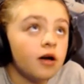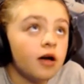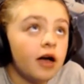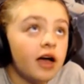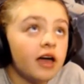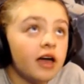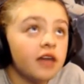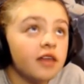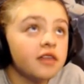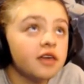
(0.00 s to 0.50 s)

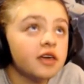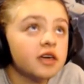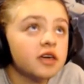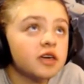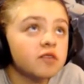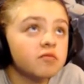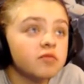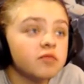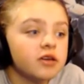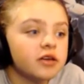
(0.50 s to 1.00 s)
I think
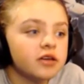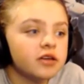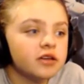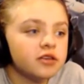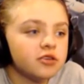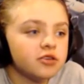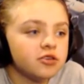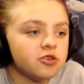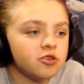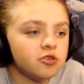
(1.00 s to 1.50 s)
it
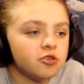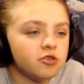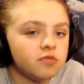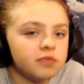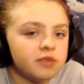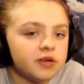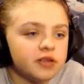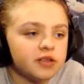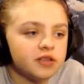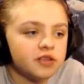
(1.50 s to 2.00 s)
means
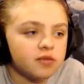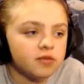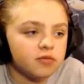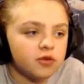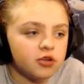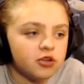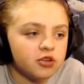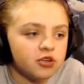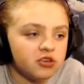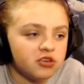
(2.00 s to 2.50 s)
don't be
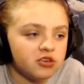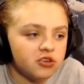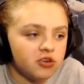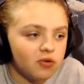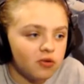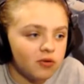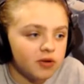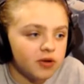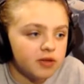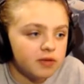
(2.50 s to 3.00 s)
someone who you
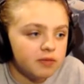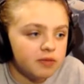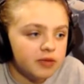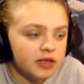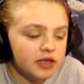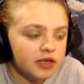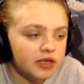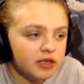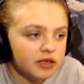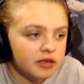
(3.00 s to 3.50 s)
don't want to
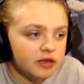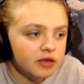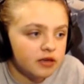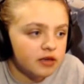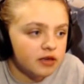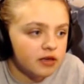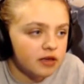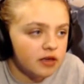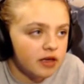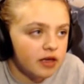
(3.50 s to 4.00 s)
be,
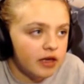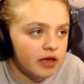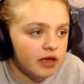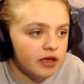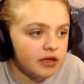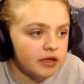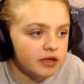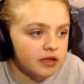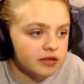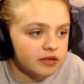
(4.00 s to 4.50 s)

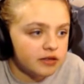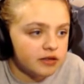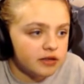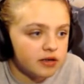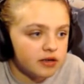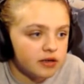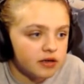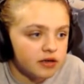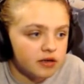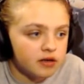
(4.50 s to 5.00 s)
and
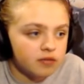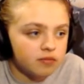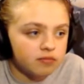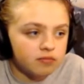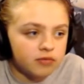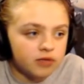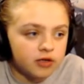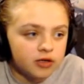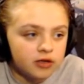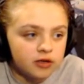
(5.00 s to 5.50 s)

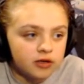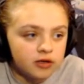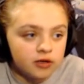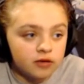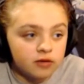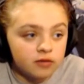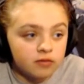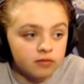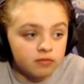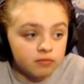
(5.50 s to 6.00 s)
um,
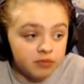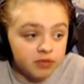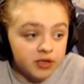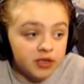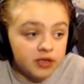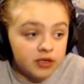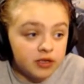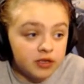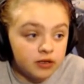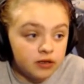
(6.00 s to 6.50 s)

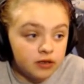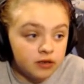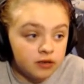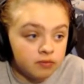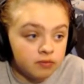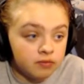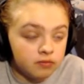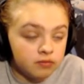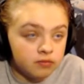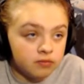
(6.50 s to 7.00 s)

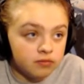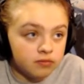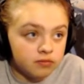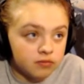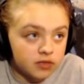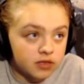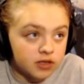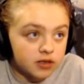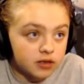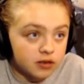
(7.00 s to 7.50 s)
be
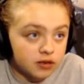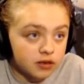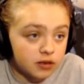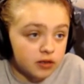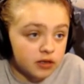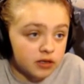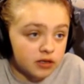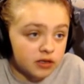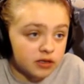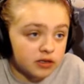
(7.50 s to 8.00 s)

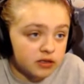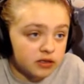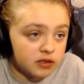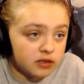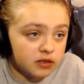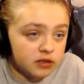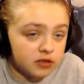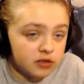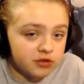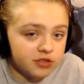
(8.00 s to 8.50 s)
like
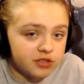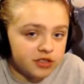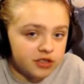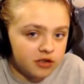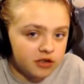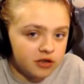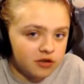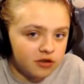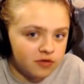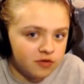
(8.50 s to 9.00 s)

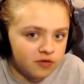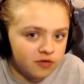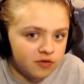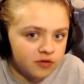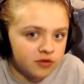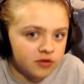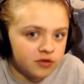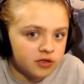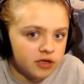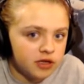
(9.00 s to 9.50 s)

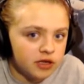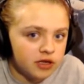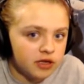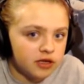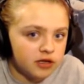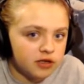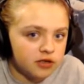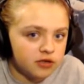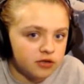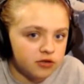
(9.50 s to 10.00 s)
yourself,
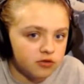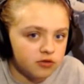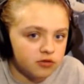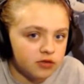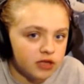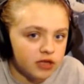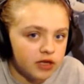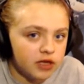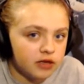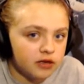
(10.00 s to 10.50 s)
and
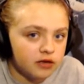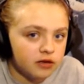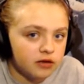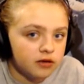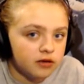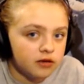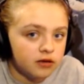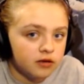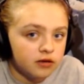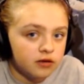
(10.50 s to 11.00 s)
don't let
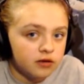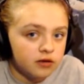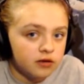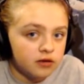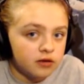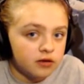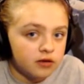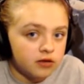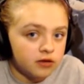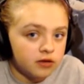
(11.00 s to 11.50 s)

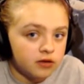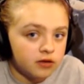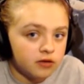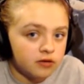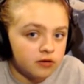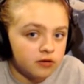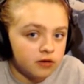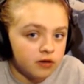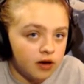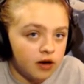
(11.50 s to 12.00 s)

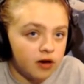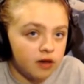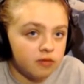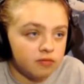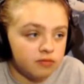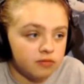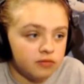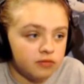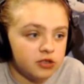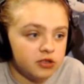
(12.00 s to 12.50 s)

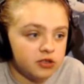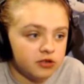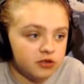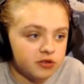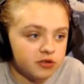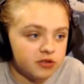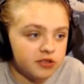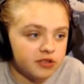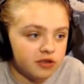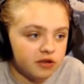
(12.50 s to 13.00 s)
um,
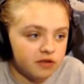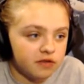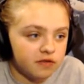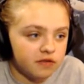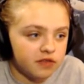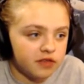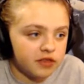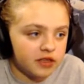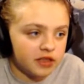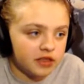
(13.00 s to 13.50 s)

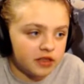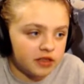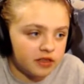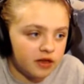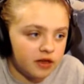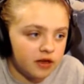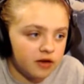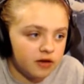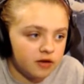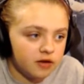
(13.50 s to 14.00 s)
yourself think
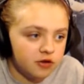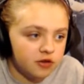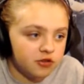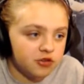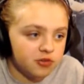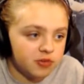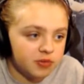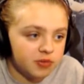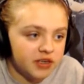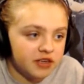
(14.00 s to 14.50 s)
that you
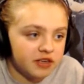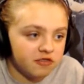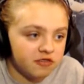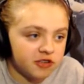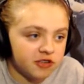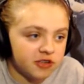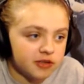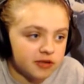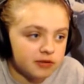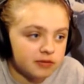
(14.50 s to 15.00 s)
should be
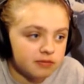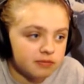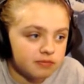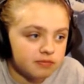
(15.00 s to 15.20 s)
different.